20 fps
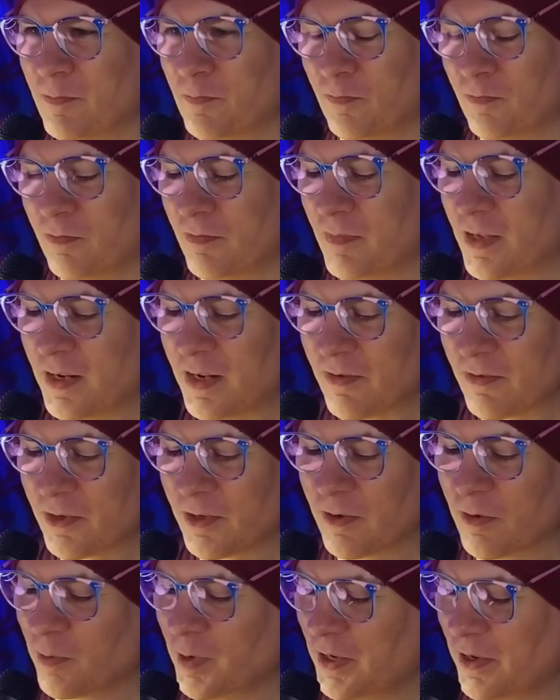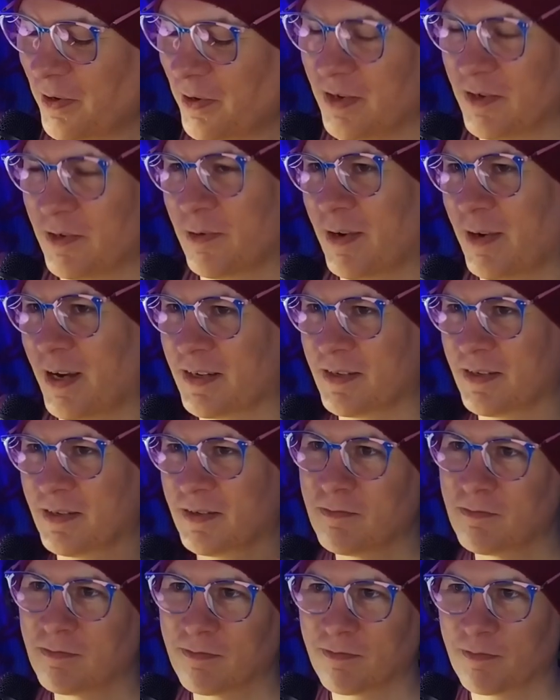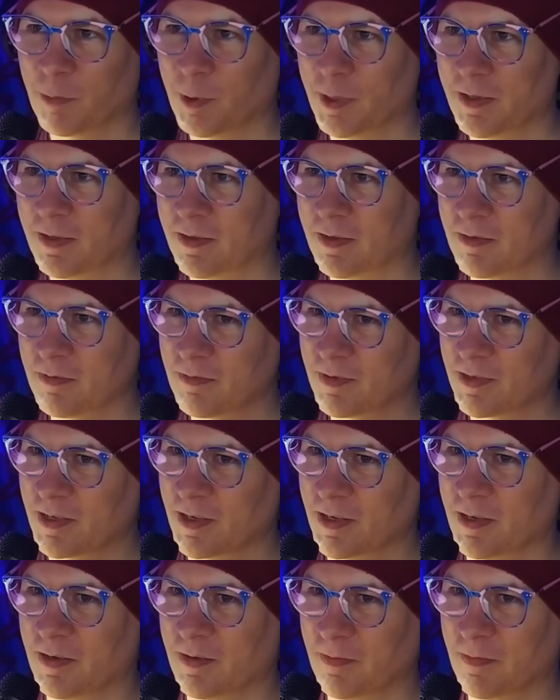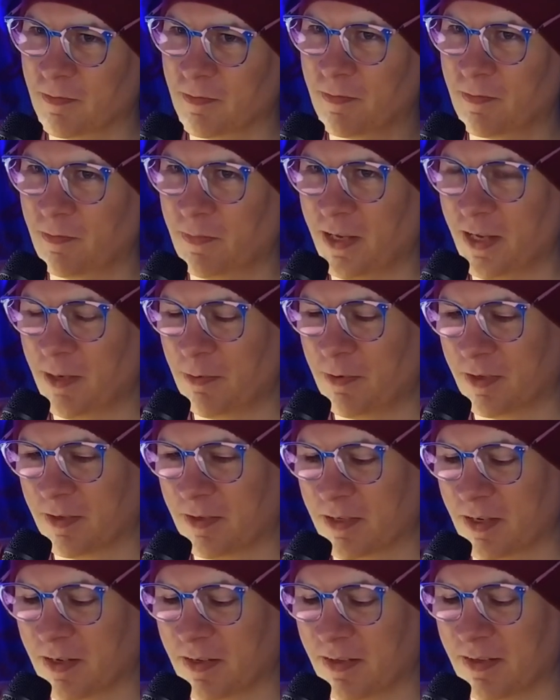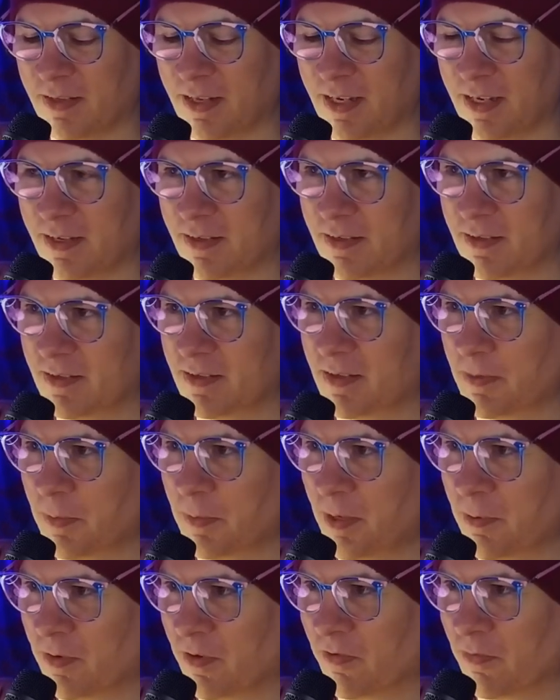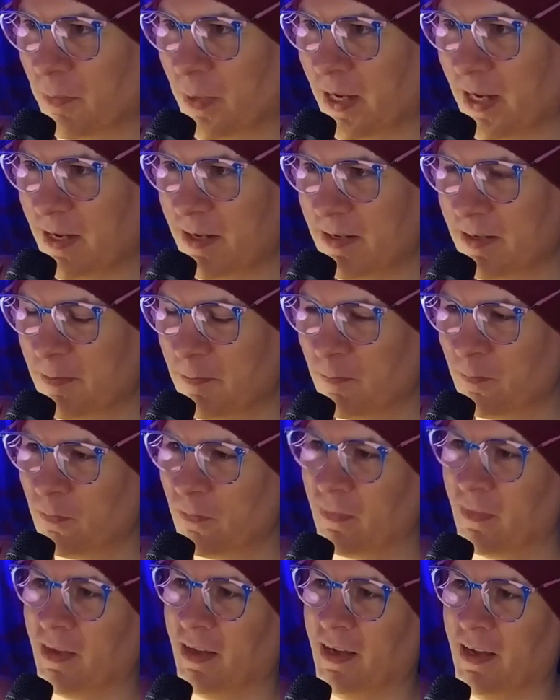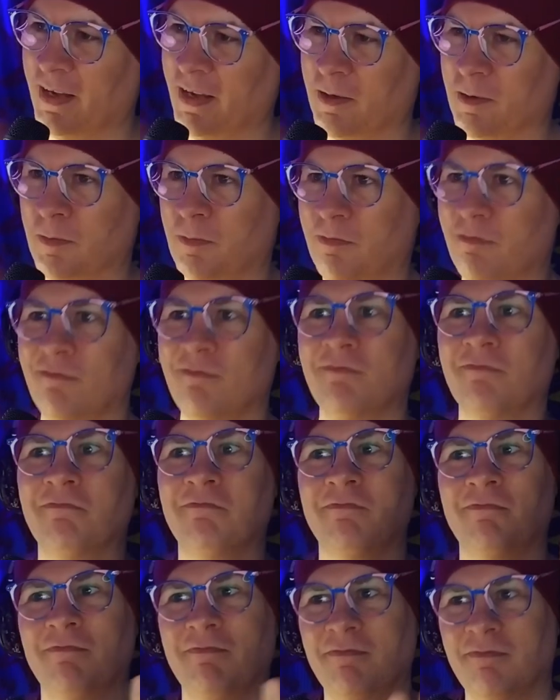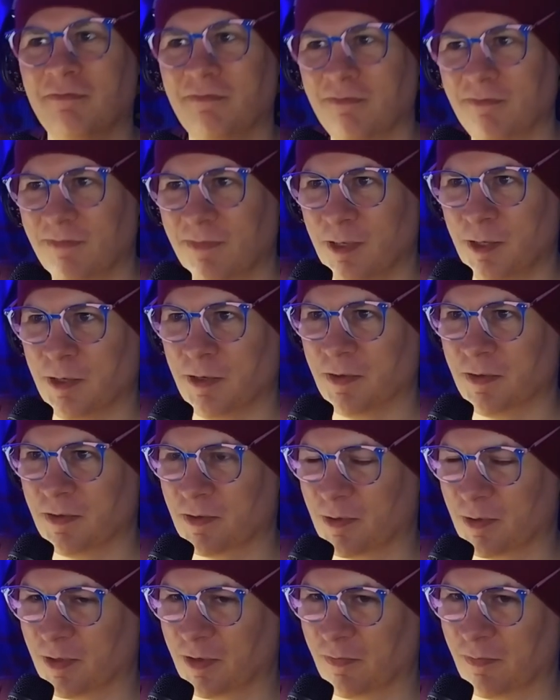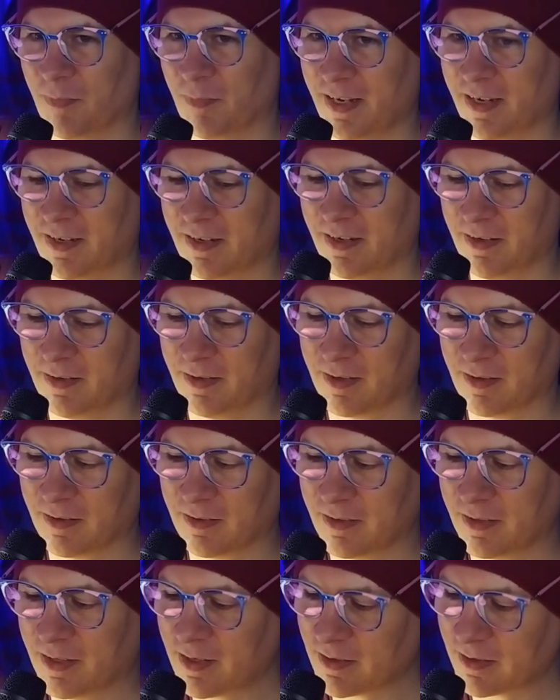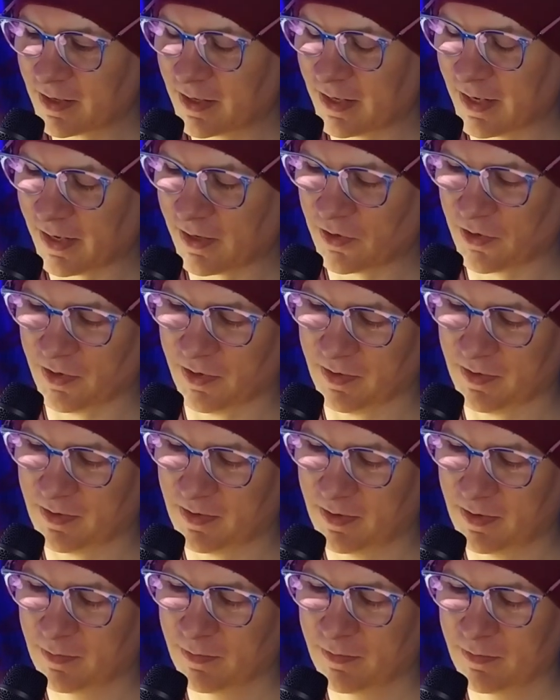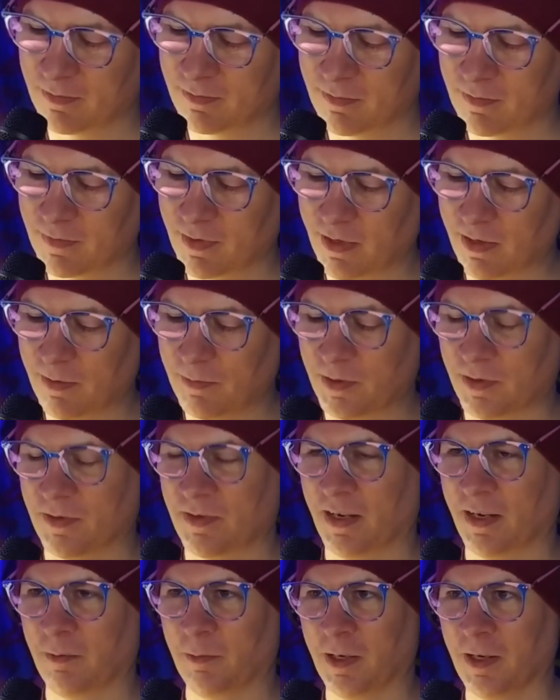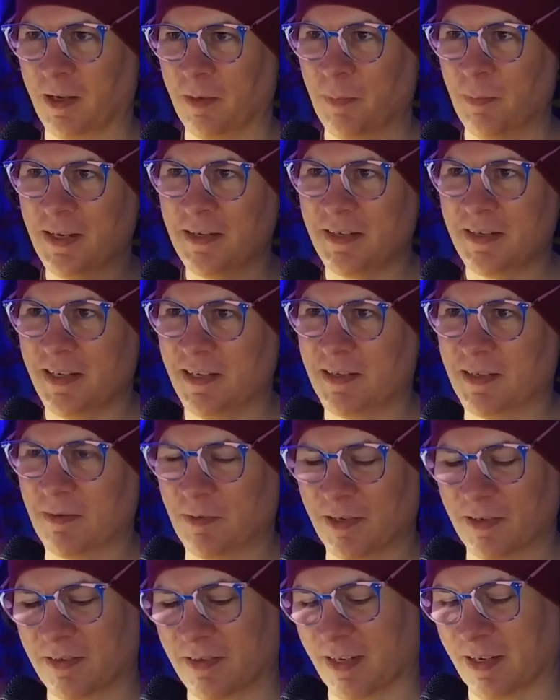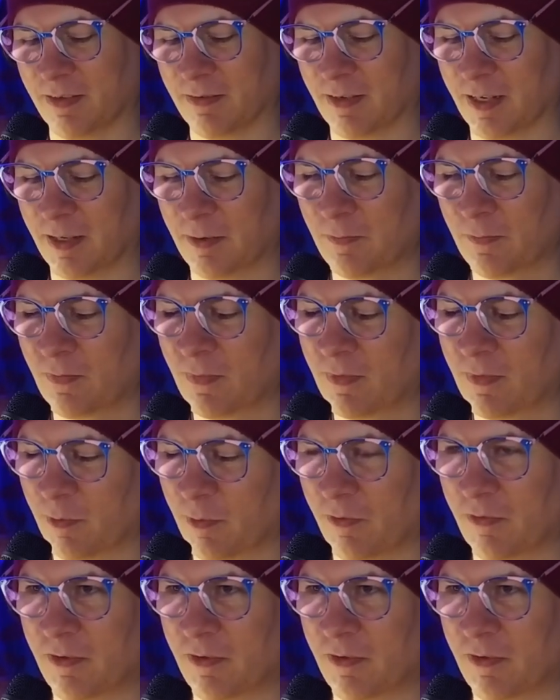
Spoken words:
you never know when you interact with certain people and certain things that people have made, how you can sort of make little connections. I'm not saying we're like besties, I'm just saying like we've,